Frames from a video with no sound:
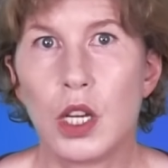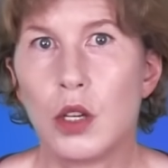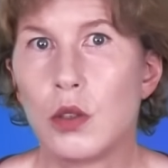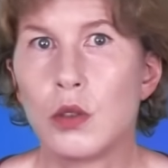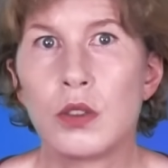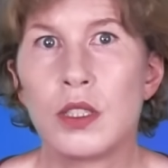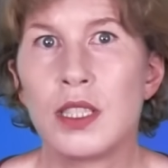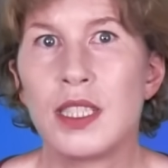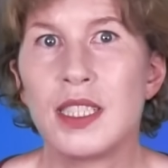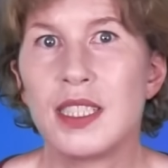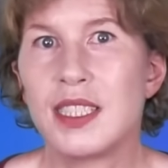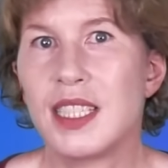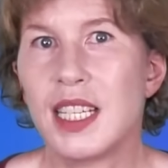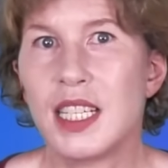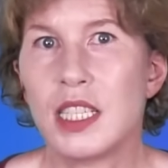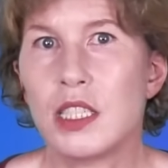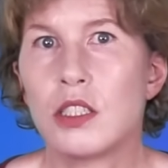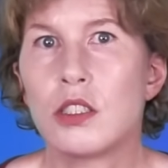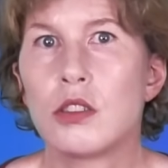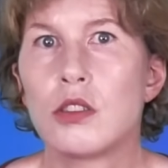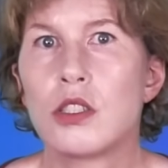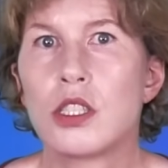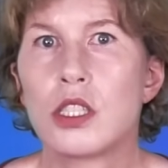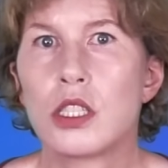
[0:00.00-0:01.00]
only get
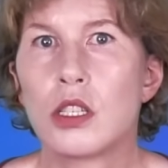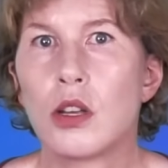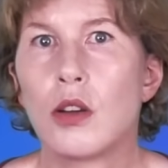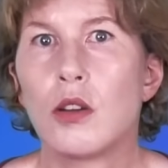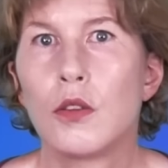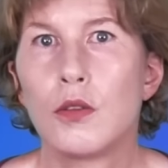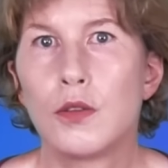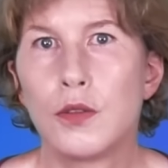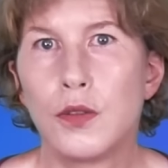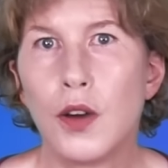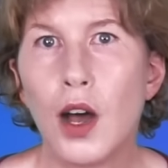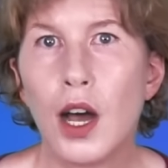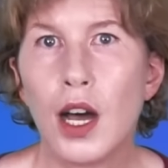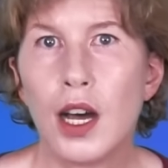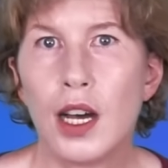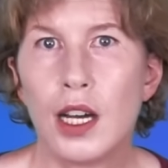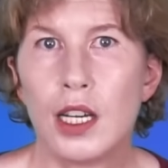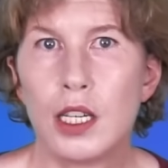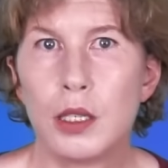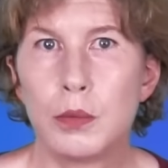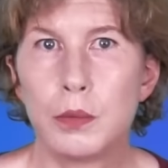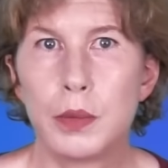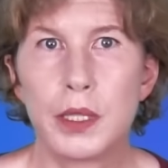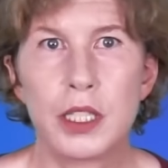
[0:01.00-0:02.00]
you so
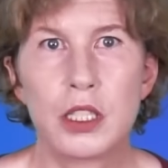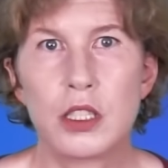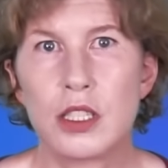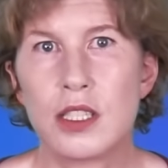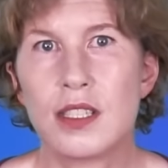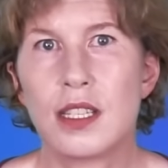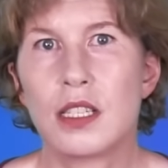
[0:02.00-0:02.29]
far because